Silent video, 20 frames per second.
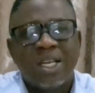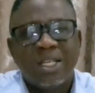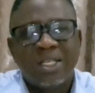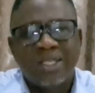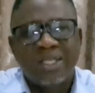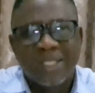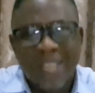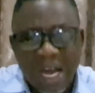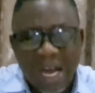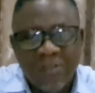
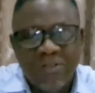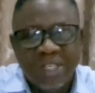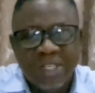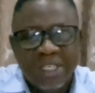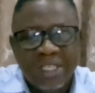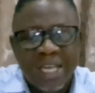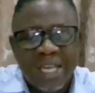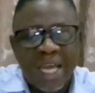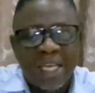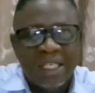
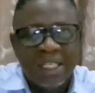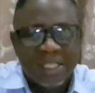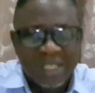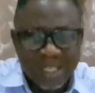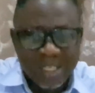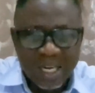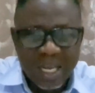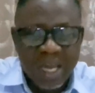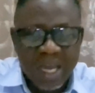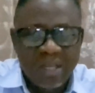serving
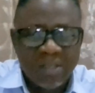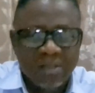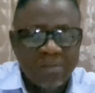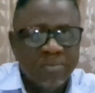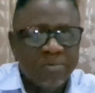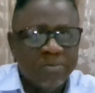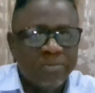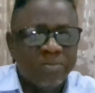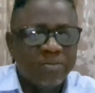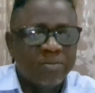Nigeria.
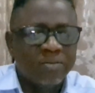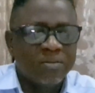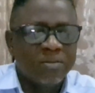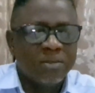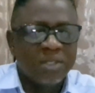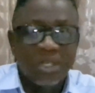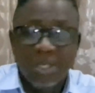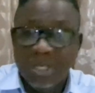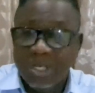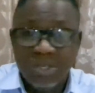
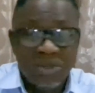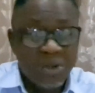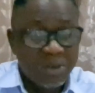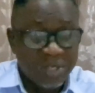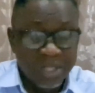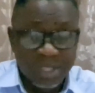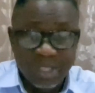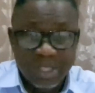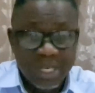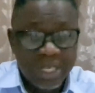It
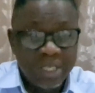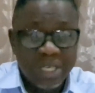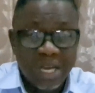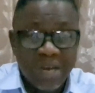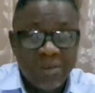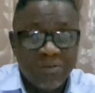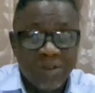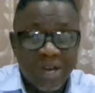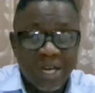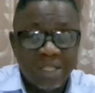doesn't change
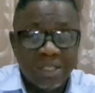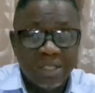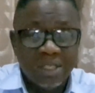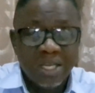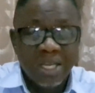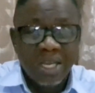that fact.